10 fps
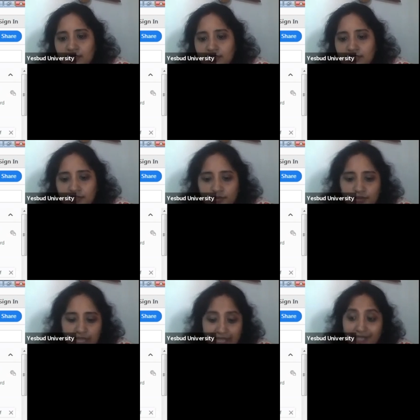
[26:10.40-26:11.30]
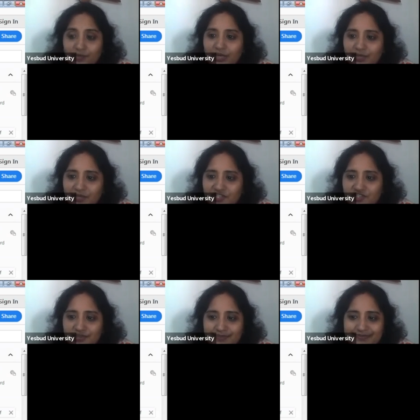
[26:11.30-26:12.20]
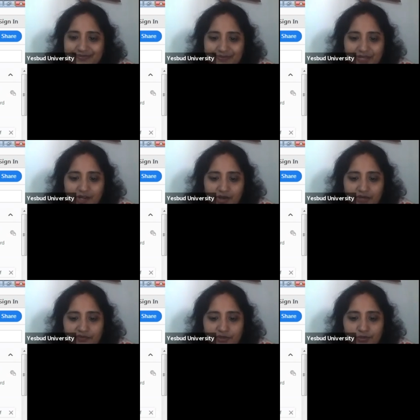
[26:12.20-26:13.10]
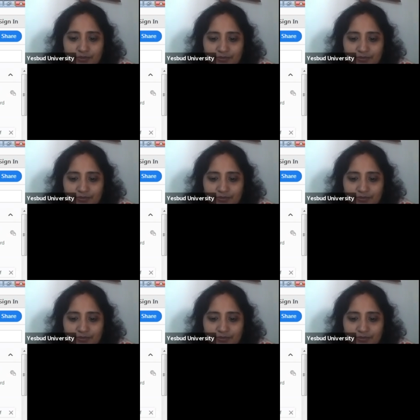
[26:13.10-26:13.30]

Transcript: So thank you very much, all of you.